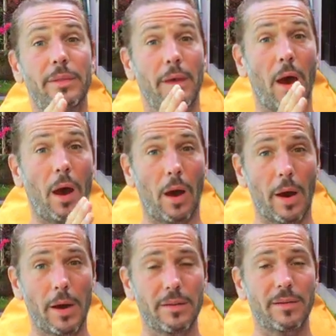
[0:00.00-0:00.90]
the
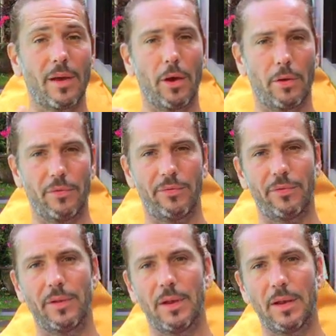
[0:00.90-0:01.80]
art of
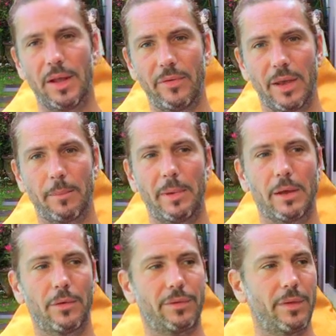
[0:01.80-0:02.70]
living,
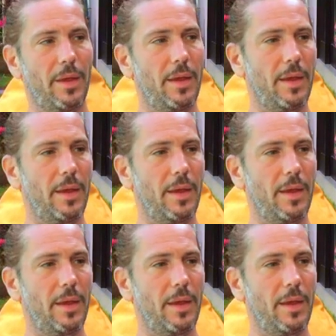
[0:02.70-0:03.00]
because